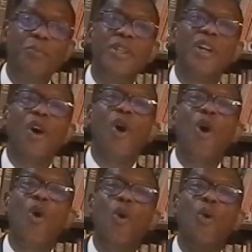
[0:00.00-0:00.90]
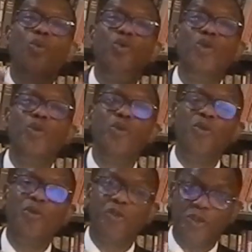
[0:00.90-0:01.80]
be a whole new
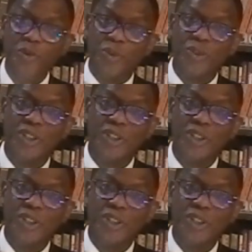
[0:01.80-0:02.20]
fruit.